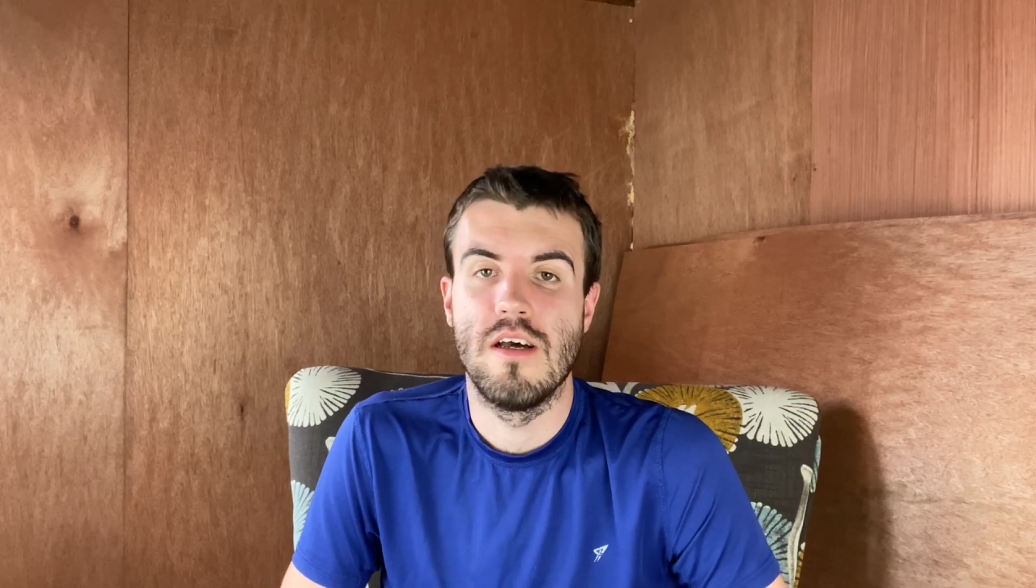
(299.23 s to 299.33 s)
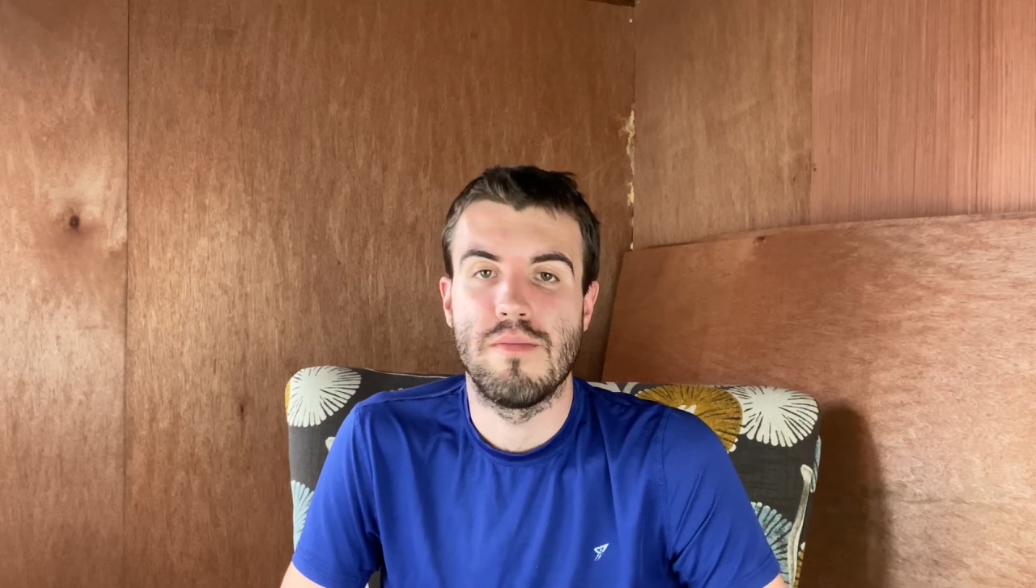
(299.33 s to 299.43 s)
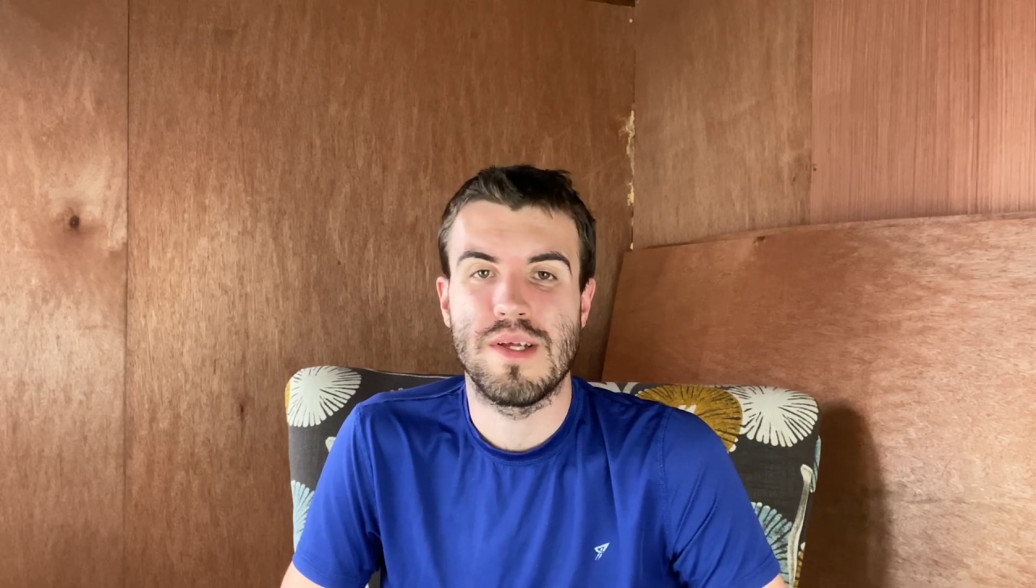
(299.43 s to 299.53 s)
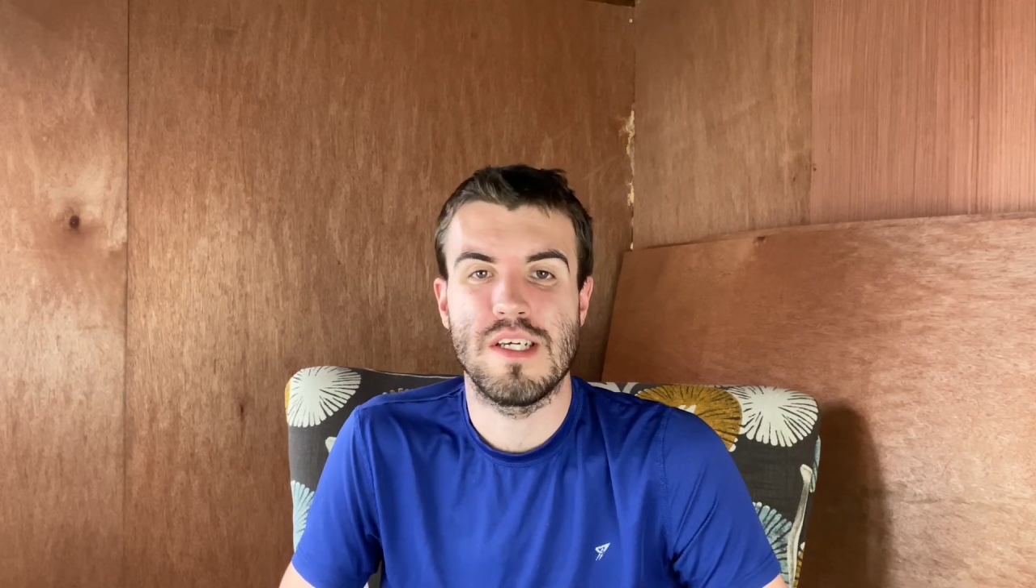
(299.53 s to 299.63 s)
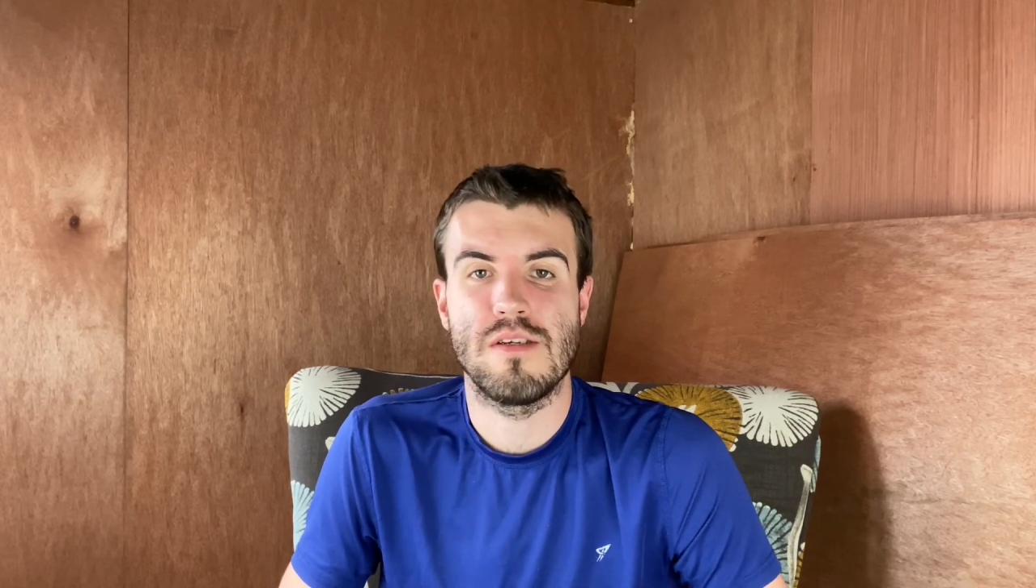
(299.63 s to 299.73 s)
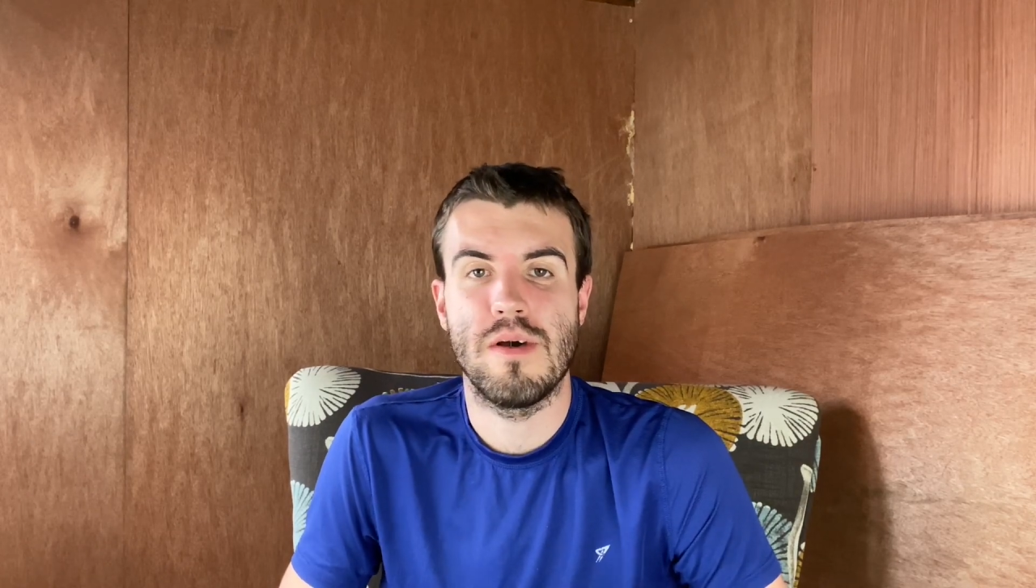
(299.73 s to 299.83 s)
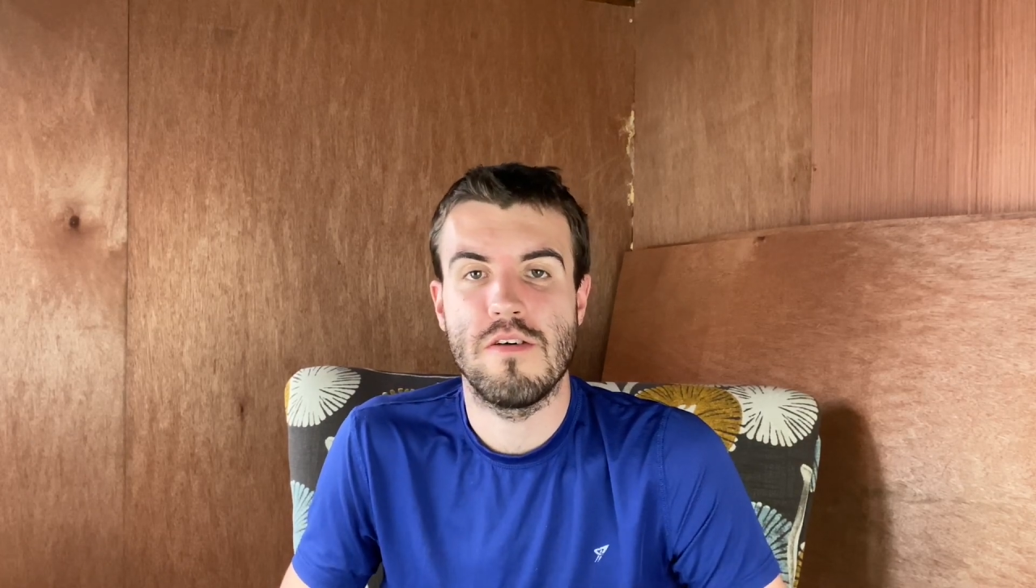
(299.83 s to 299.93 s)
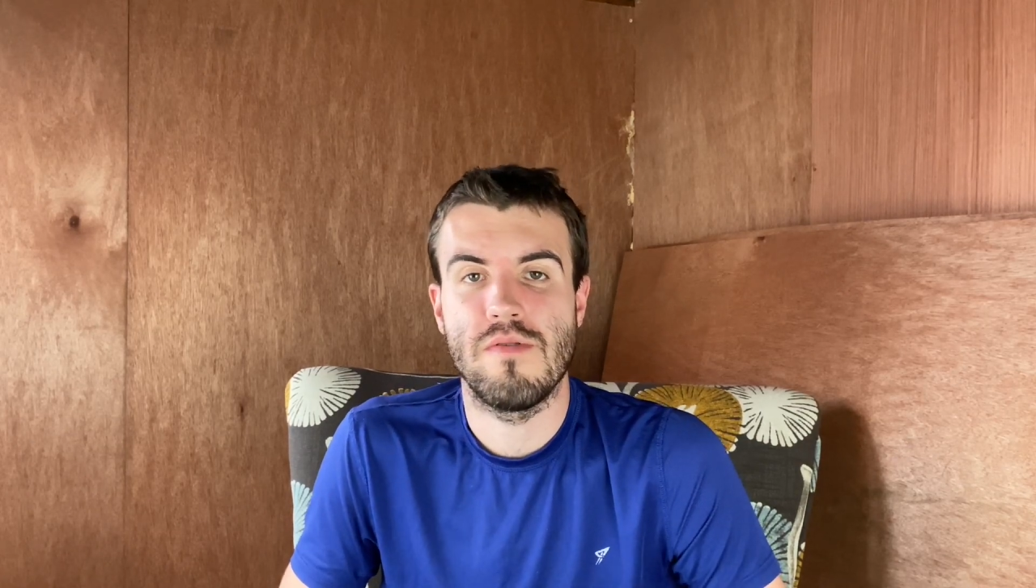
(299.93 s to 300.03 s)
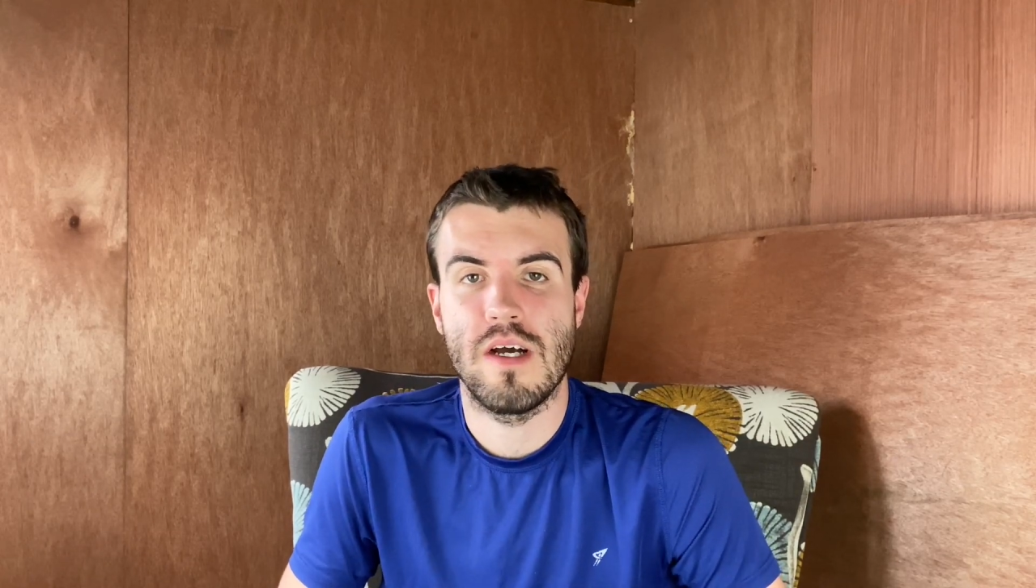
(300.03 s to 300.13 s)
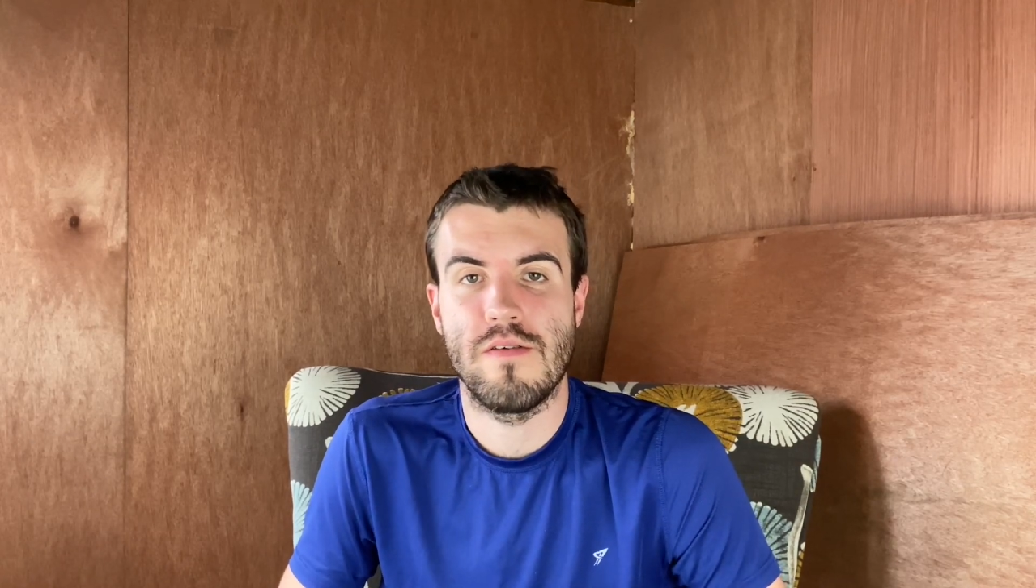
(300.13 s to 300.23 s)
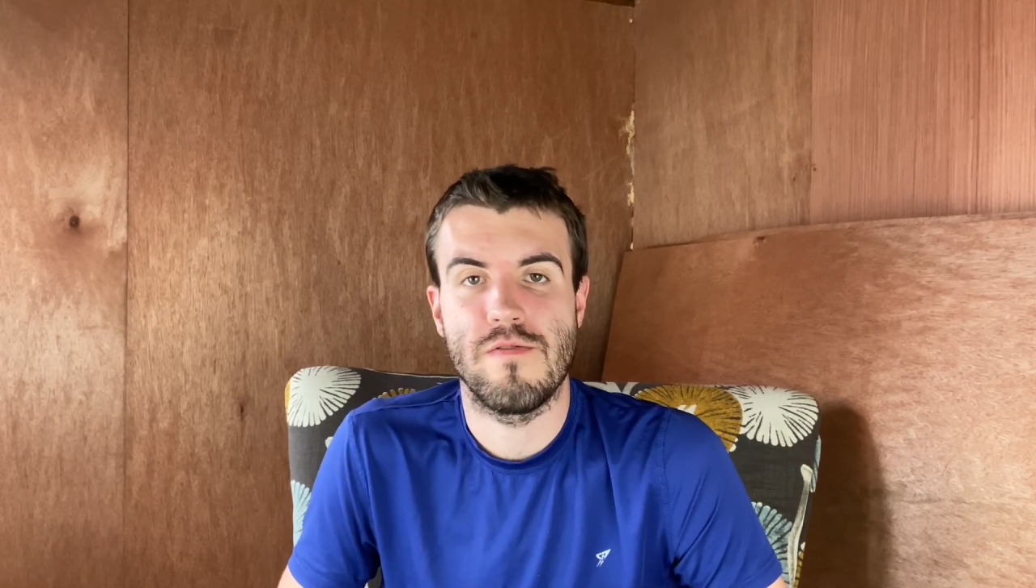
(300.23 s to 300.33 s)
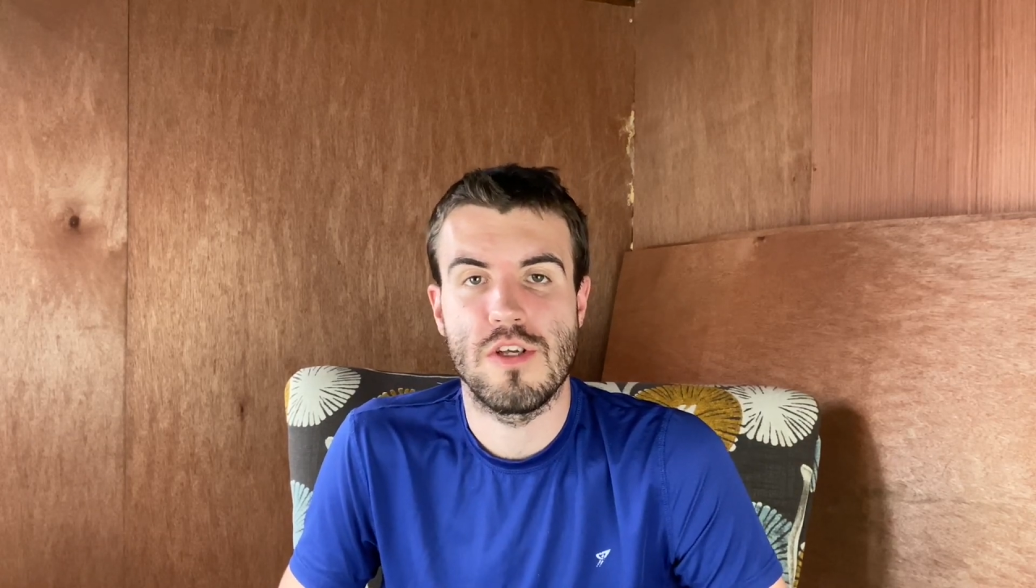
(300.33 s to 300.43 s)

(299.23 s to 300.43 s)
but because that's about right for the